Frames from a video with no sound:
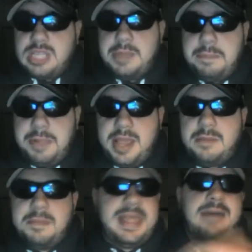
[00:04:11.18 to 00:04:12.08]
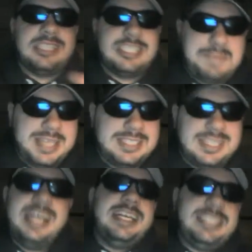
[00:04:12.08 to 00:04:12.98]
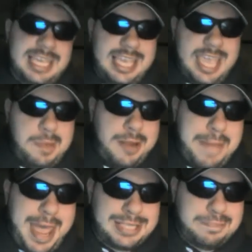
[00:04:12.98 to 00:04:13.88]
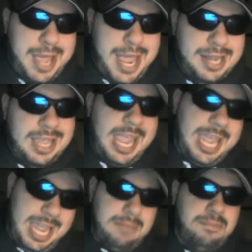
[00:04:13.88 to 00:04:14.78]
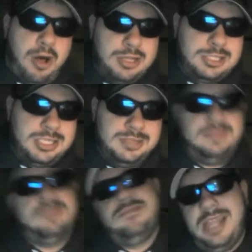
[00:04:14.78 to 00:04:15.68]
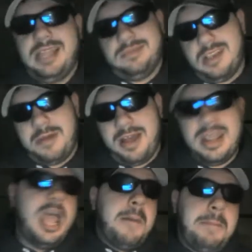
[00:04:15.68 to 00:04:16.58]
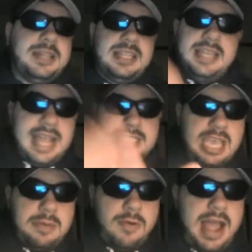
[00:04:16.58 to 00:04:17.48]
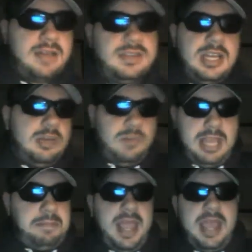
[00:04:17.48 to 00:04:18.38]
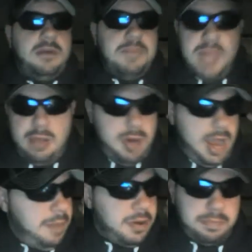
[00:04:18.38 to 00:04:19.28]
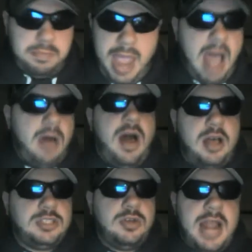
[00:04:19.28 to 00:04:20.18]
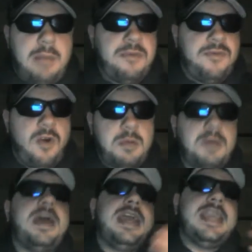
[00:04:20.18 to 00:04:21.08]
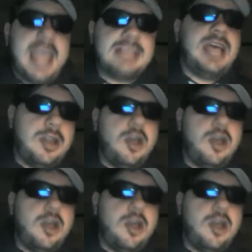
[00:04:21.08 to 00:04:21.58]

time they played them, but that was expected. Second game on a back to back in Boston, like come on. But the next game around, when they played them, they were able to out hustle and outperform them. Yes, I